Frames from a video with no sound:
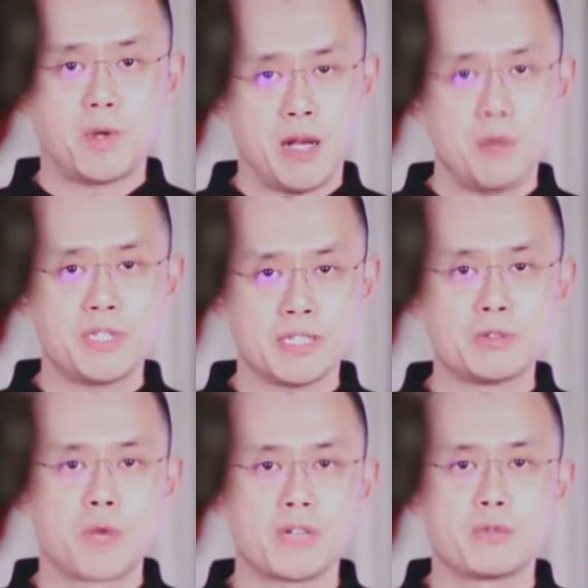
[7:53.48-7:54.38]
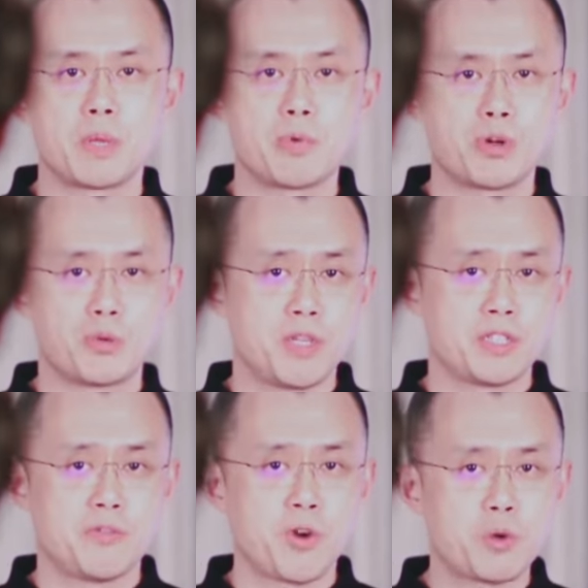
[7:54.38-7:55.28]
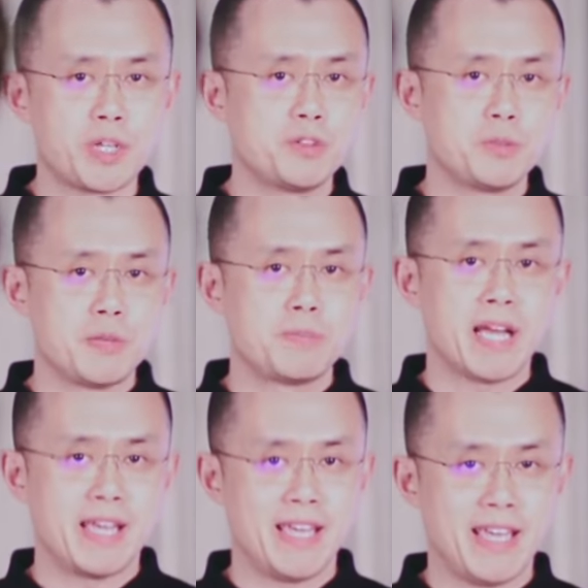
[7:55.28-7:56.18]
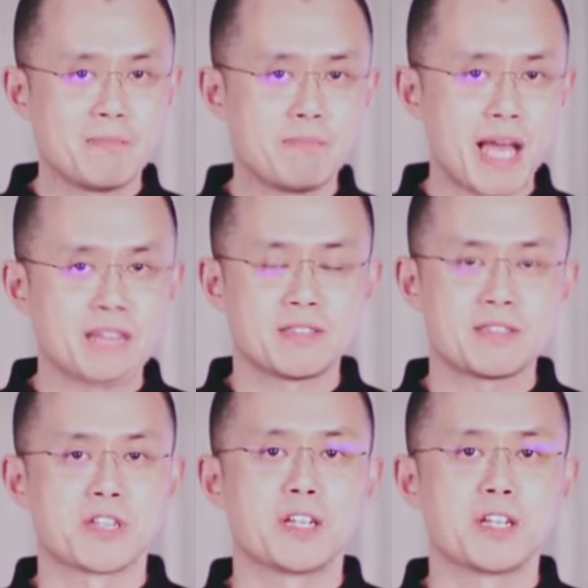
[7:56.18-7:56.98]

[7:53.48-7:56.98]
I recently read a report which is forwarded to me by an ambassador of a